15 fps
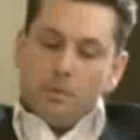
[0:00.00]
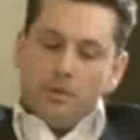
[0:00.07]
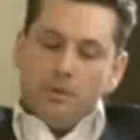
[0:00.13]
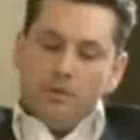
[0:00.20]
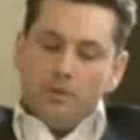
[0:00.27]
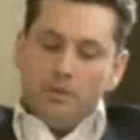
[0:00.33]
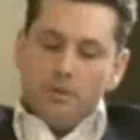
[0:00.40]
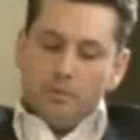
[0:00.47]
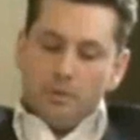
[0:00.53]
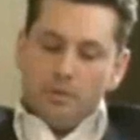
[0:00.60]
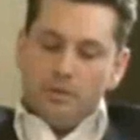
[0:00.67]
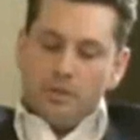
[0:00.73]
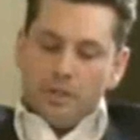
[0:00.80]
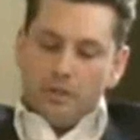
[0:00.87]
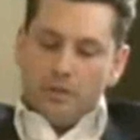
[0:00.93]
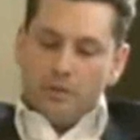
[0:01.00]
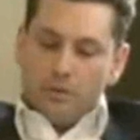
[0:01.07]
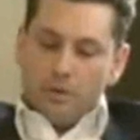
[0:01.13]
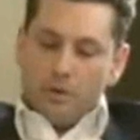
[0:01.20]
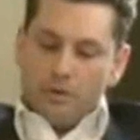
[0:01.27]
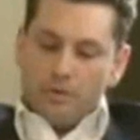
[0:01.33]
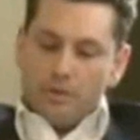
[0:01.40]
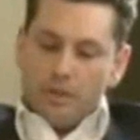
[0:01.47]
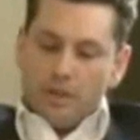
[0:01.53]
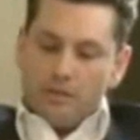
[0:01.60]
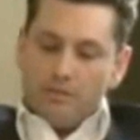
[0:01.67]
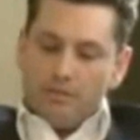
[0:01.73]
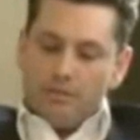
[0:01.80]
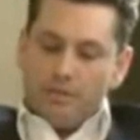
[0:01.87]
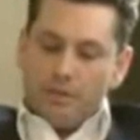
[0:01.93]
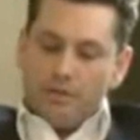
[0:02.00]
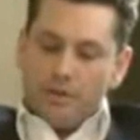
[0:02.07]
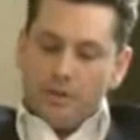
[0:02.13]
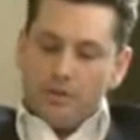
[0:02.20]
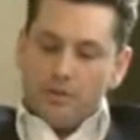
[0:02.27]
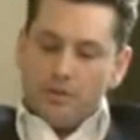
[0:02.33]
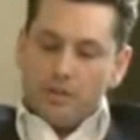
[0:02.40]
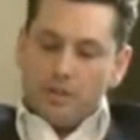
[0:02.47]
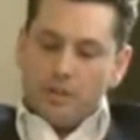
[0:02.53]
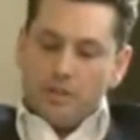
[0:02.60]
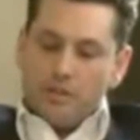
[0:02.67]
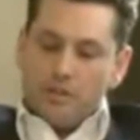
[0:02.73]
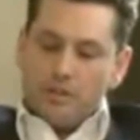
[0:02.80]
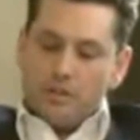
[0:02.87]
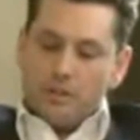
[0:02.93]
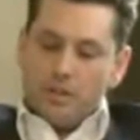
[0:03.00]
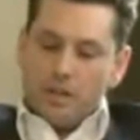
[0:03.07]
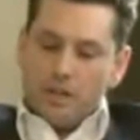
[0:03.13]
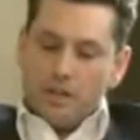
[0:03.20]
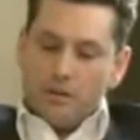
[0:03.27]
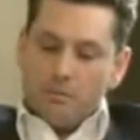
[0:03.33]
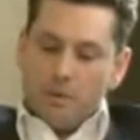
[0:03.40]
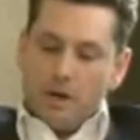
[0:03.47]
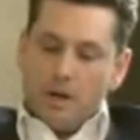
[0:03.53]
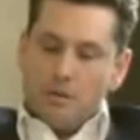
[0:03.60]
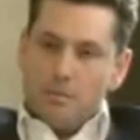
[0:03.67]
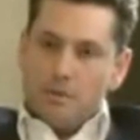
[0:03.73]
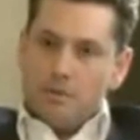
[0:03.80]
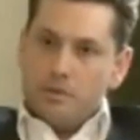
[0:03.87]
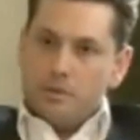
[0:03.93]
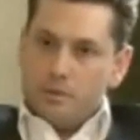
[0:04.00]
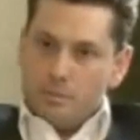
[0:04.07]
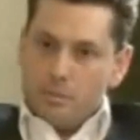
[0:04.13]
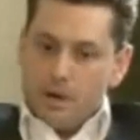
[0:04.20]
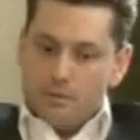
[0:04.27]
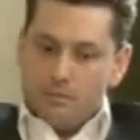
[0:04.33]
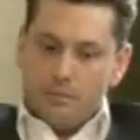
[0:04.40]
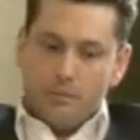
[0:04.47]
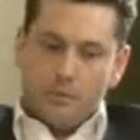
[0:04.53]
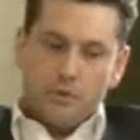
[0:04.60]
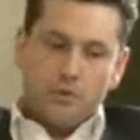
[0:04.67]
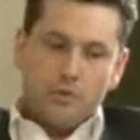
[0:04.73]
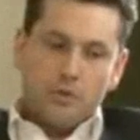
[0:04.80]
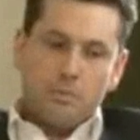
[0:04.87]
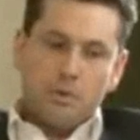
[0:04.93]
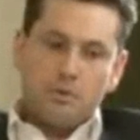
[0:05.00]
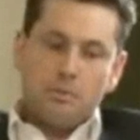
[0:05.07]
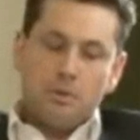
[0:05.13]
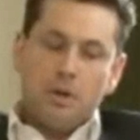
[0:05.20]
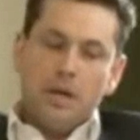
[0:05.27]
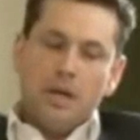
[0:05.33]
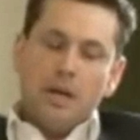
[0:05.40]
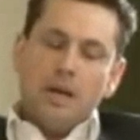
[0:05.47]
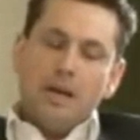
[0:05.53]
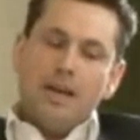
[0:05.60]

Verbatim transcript: when you, you when you say you, you often have three votes in this uh, Parliament, that the Parliament from which you're responsible,